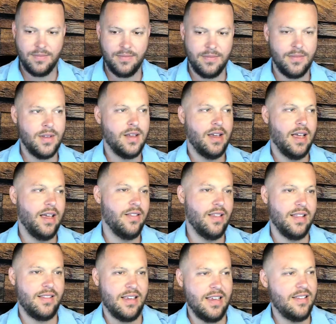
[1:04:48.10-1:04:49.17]
And it's oh,
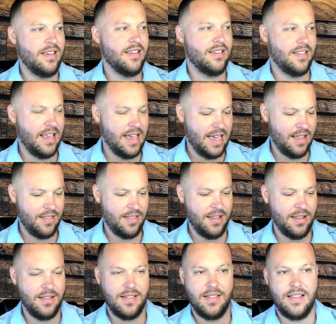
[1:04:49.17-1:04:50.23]
easy as that. The,
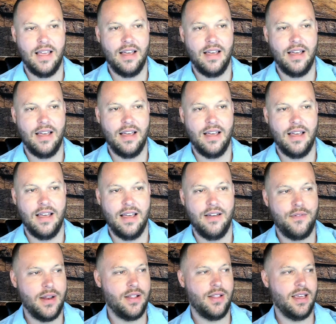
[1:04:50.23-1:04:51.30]
good. definitely oh, the man.